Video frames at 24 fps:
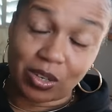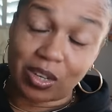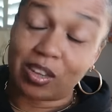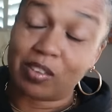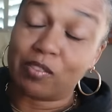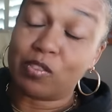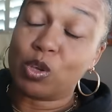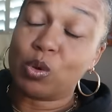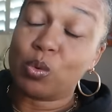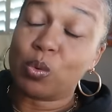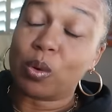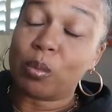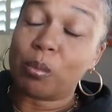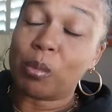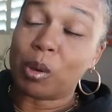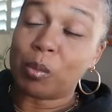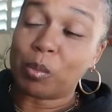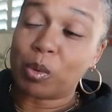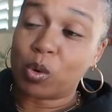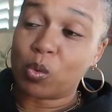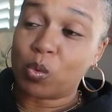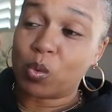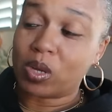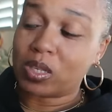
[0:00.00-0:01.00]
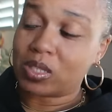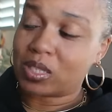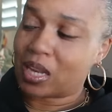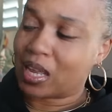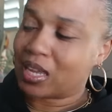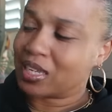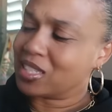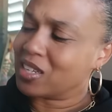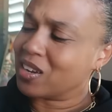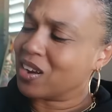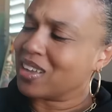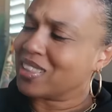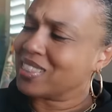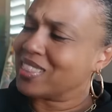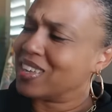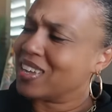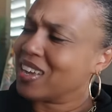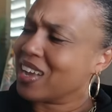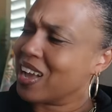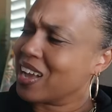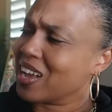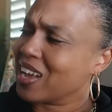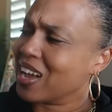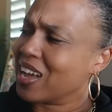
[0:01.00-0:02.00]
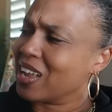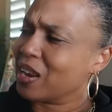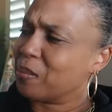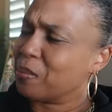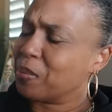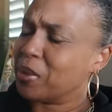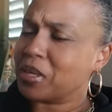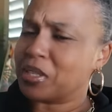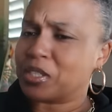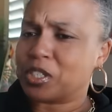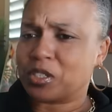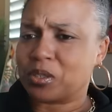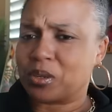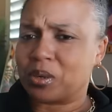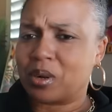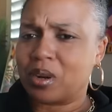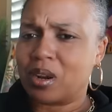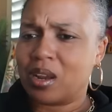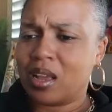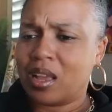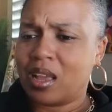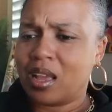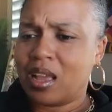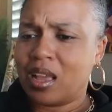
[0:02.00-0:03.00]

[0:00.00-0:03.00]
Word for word: If you remember the ones last year, I think I got a picture.